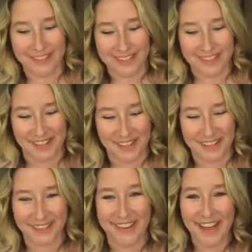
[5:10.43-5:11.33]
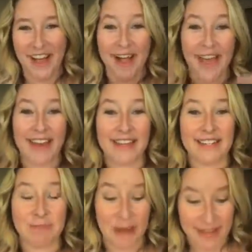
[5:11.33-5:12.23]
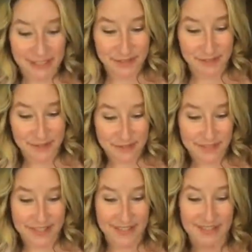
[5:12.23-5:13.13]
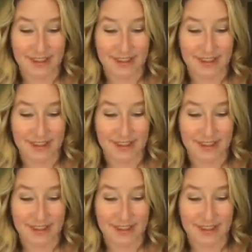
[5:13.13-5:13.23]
So by age 50,